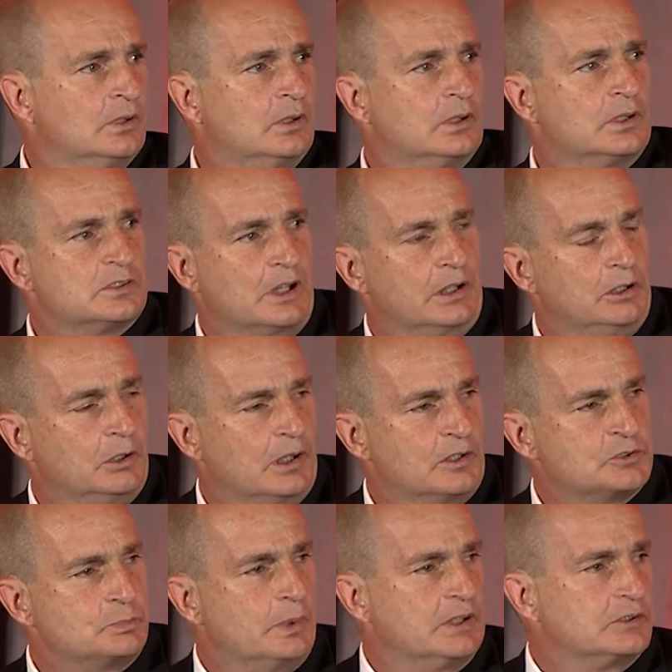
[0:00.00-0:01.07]
because I knew how
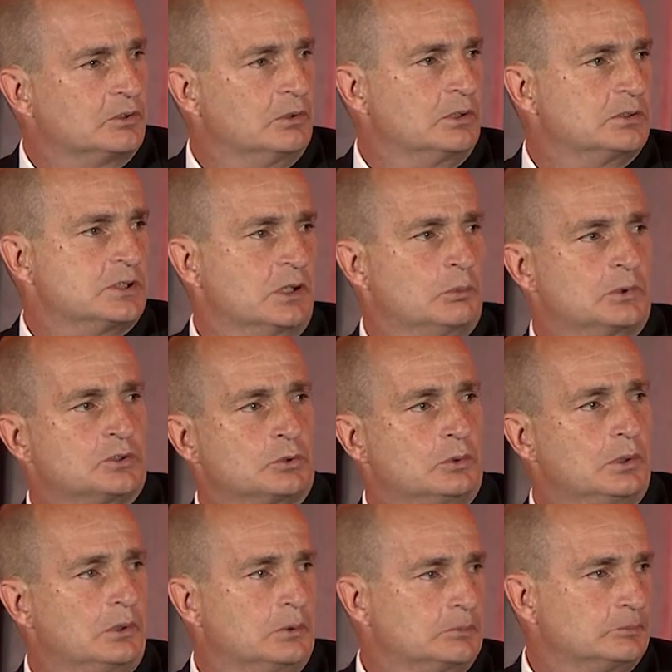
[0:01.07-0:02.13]
special those helmets
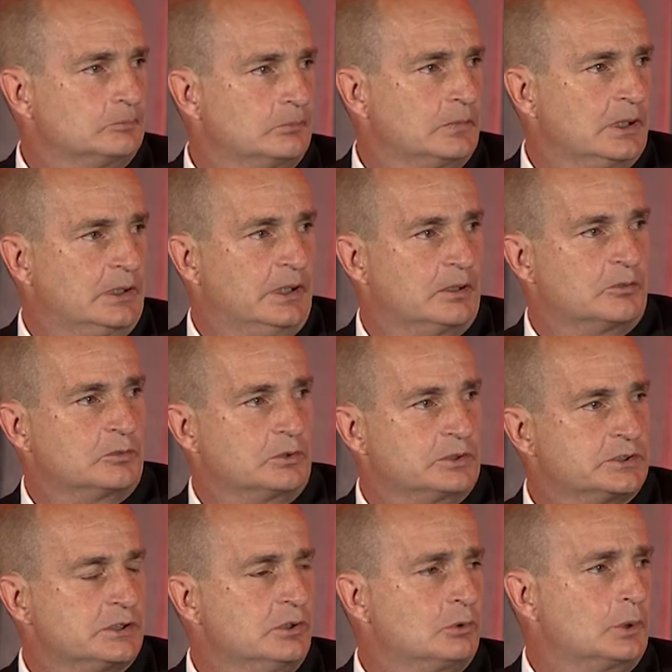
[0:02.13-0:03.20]
were. They did them for
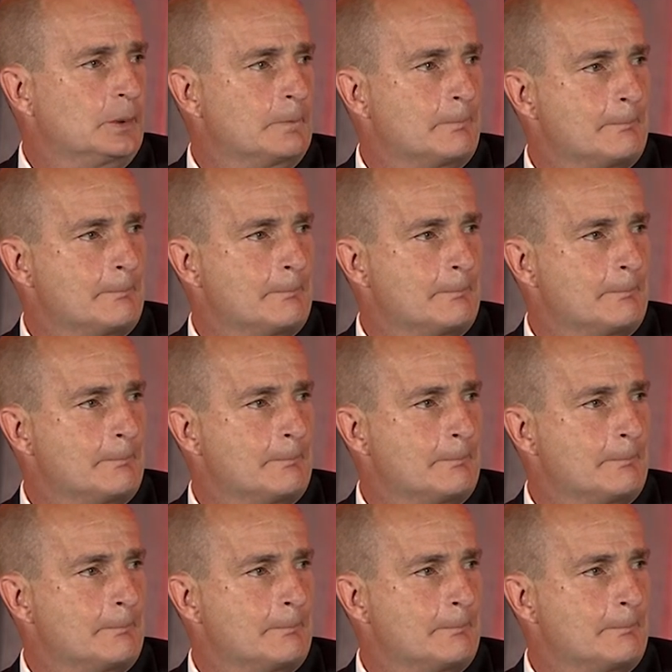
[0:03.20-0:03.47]
children.